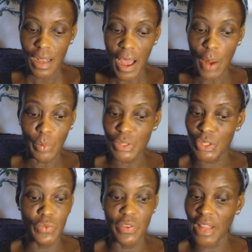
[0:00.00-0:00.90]
I would
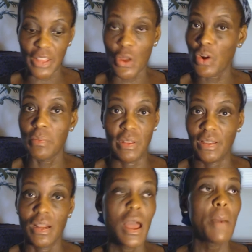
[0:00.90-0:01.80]
sue for like 30
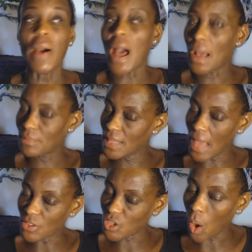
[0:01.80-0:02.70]
million, but
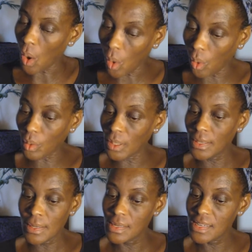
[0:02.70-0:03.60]
that's a whole
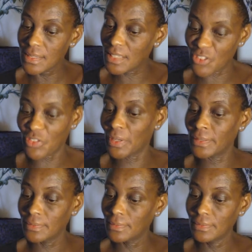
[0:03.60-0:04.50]

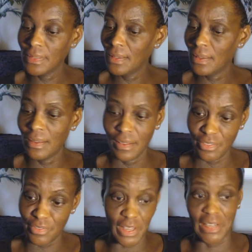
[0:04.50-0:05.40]
different
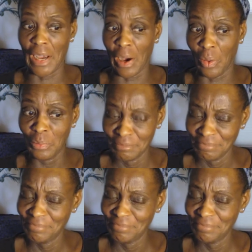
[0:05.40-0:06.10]
video.